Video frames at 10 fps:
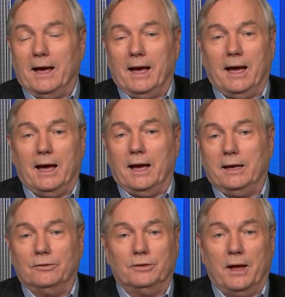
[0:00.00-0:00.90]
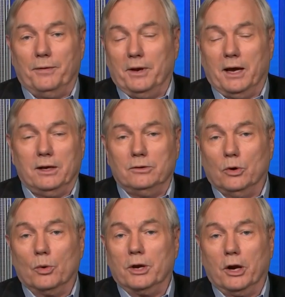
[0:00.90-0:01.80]
it's not that I
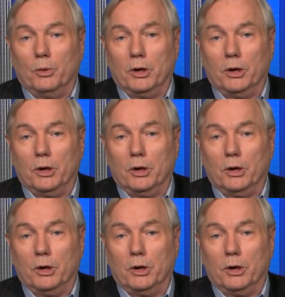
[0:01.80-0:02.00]
don't care